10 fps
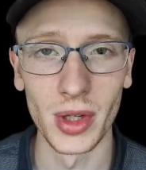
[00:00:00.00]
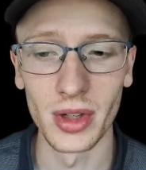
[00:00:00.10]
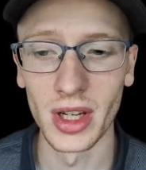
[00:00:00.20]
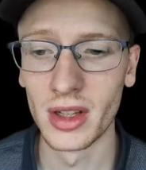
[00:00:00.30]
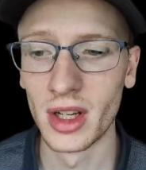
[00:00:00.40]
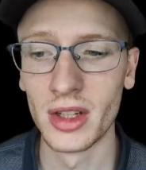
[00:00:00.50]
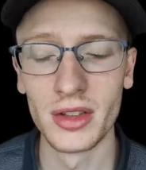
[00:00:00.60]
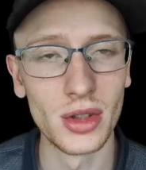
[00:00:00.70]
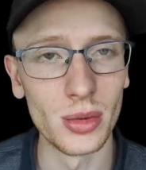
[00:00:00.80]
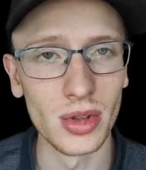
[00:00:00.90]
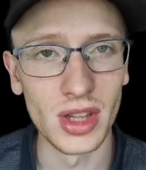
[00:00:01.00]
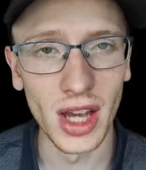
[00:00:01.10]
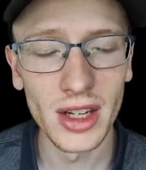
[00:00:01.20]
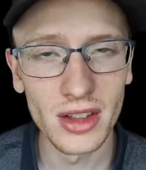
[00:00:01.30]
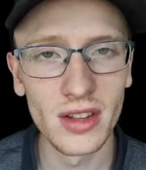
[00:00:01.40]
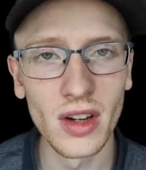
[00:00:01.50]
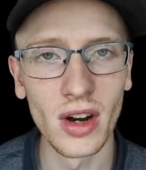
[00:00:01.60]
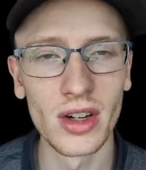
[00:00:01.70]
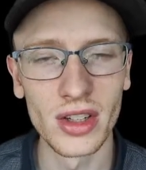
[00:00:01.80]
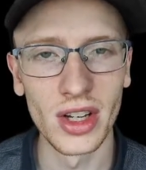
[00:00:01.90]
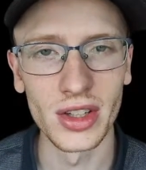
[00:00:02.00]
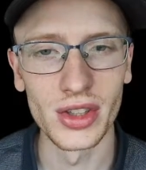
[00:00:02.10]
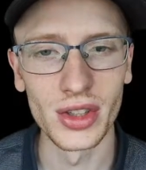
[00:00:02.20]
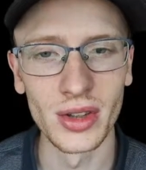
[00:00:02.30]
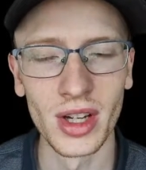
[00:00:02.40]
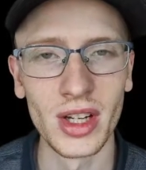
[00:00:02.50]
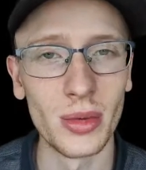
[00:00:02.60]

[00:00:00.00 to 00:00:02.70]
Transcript: Okay, so that's the architecture